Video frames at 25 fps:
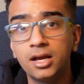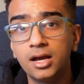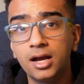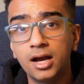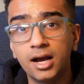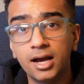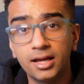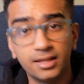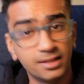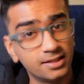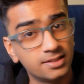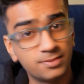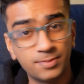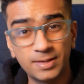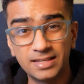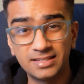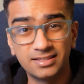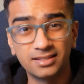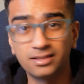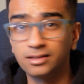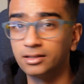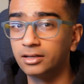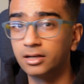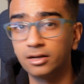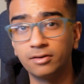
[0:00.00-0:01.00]
And this
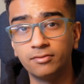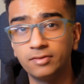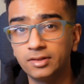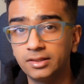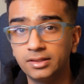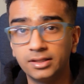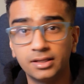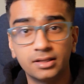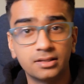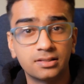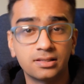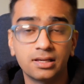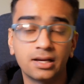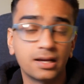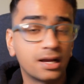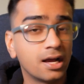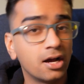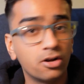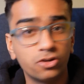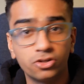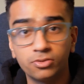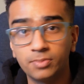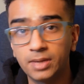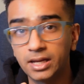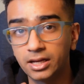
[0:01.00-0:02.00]
basically covered things like how
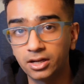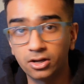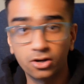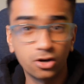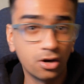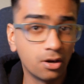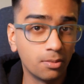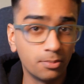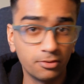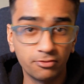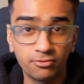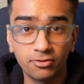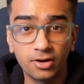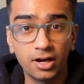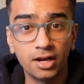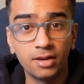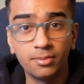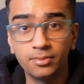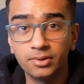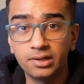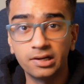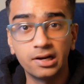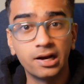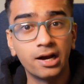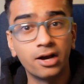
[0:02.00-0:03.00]
do you make carbon
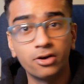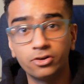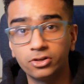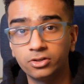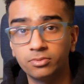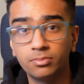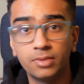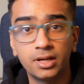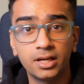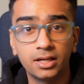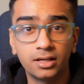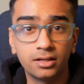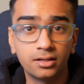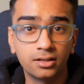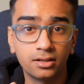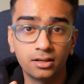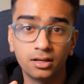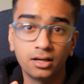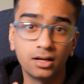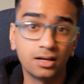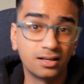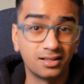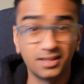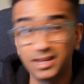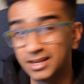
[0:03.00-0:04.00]
fiber, how do you make
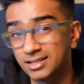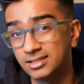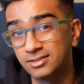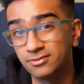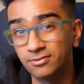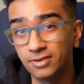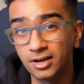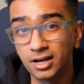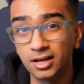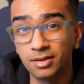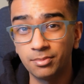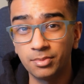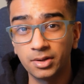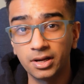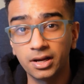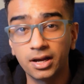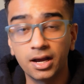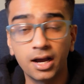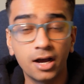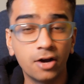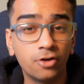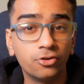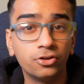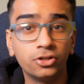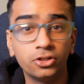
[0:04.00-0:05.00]
uh, glass fiber,
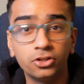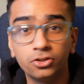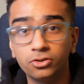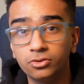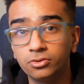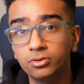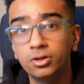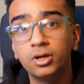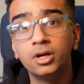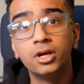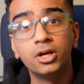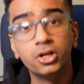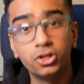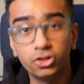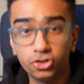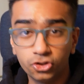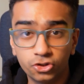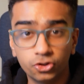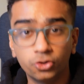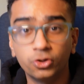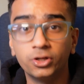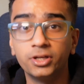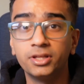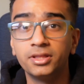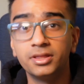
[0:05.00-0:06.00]
how do you
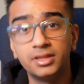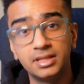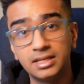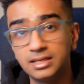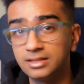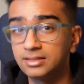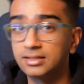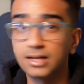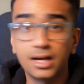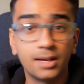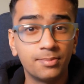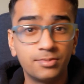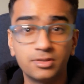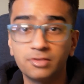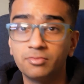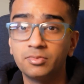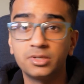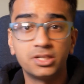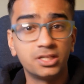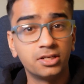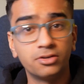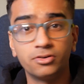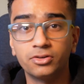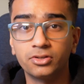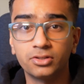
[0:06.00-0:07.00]
join these types of
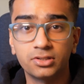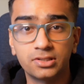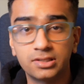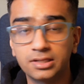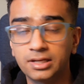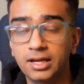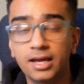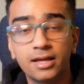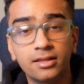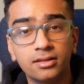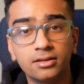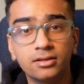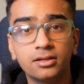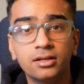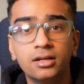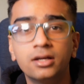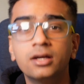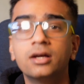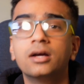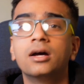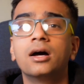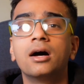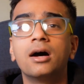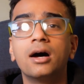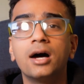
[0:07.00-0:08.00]
materials together.
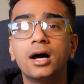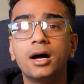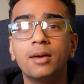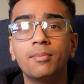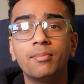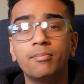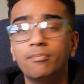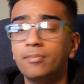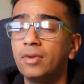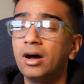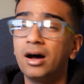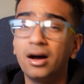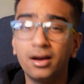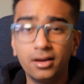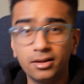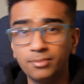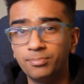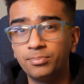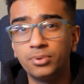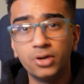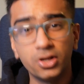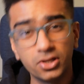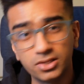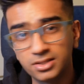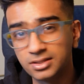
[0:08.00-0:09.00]
Um, I
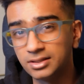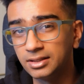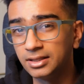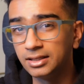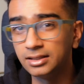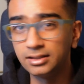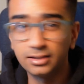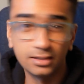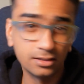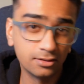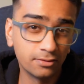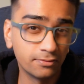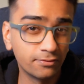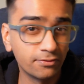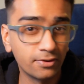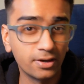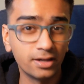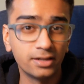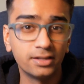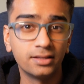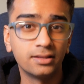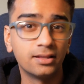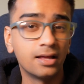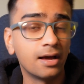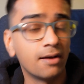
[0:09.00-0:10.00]
personally didn't
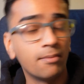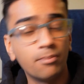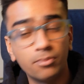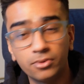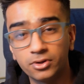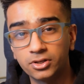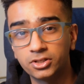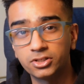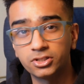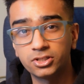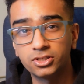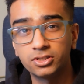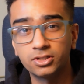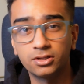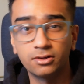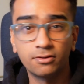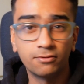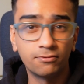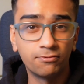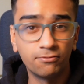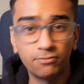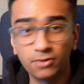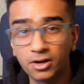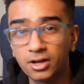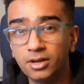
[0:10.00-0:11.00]
find it that much
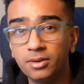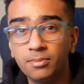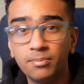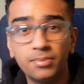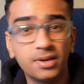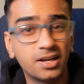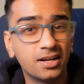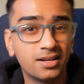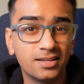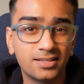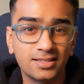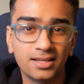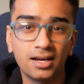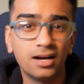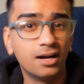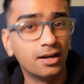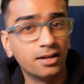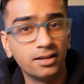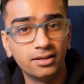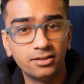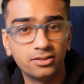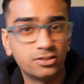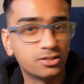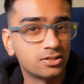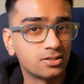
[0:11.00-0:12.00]
fun because
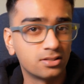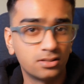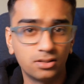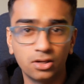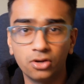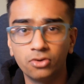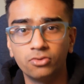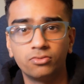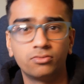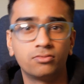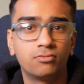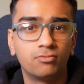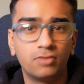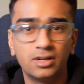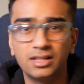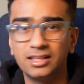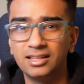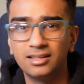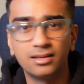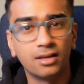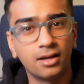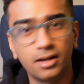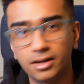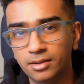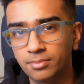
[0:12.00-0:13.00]
I just don't really
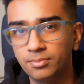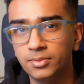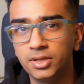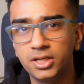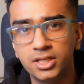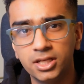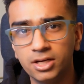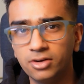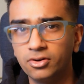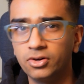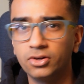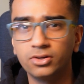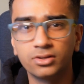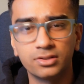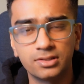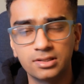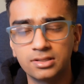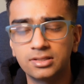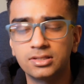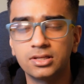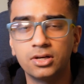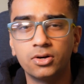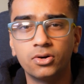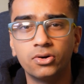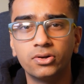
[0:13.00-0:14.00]
like materials and
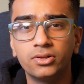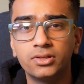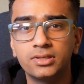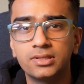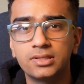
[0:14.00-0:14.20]
so on.